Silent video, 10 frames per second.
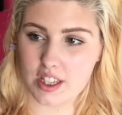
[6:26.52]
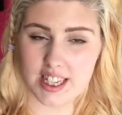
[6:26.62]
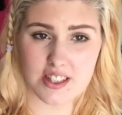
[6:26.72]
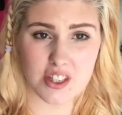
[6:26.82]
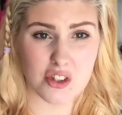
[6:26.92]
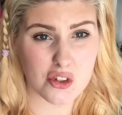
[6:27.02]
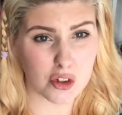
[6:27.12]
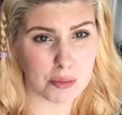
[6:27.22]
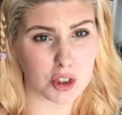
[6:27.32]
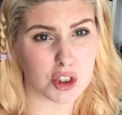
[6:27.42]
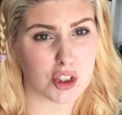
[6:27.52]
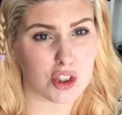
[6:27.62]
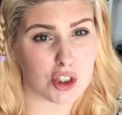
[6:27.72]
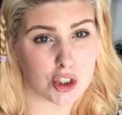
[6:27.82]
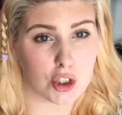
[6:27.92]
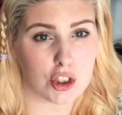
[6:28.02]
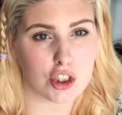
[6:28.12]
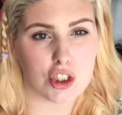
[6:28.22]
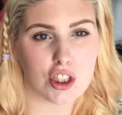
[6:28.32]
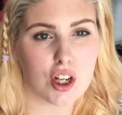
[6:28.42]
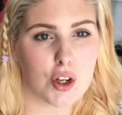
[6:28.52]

is there's so much judge